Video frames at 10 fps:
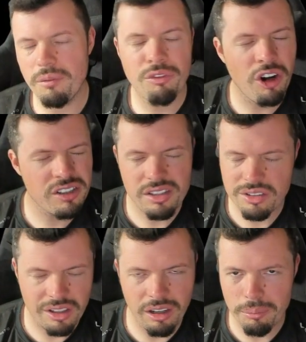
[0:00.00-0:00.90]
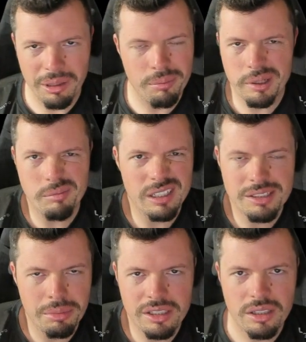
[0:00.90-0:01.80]
Fast is going to be pretty much
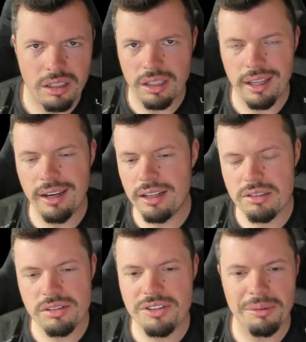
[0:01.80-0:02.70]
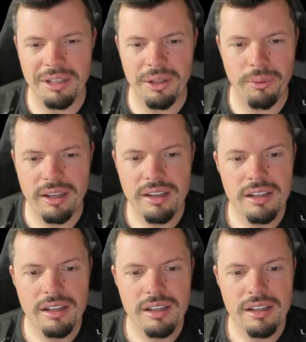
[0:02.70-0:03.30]
the best you're going to get out to stream anyway.